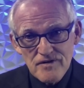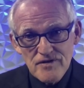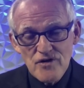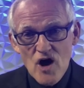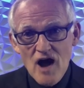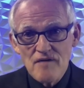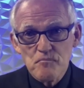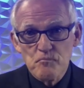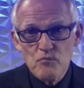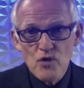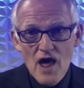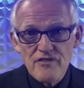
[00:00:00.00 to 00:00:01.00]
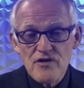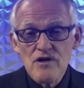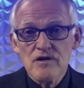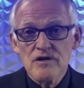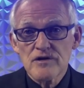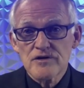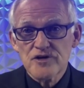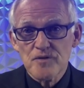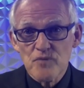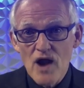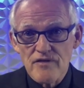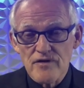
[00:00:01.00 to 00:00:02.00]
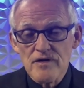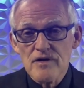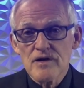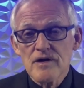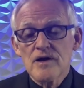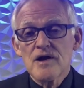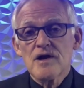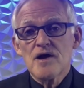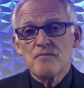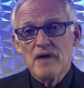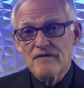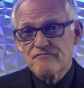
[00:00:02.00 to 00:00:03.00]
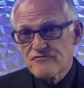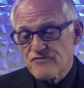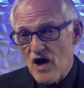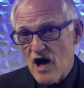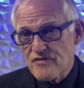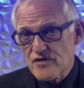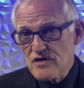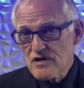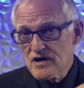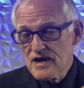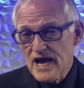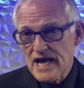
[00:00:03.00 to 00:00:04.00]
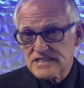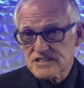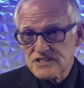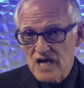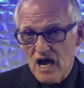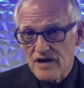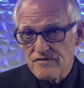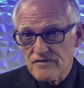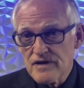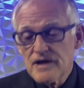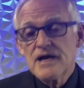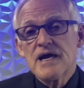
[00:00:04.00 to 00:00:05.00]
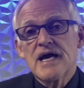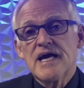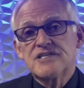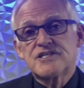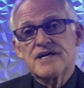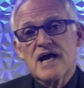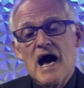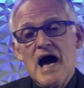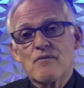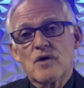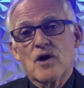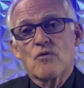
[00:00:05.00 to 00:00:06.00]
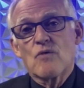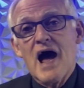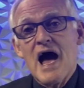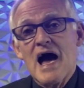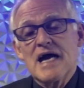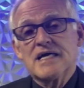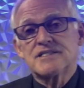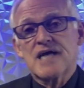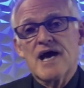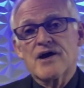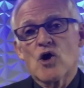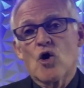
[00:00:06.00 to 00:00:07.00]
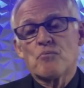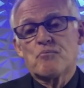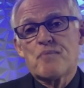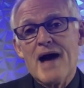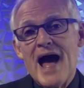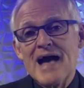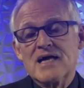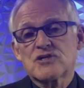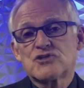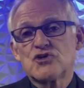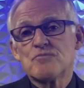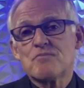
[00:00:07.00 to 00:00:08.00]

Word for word: not brother to brother, but father and son. He said, I will arise and go back to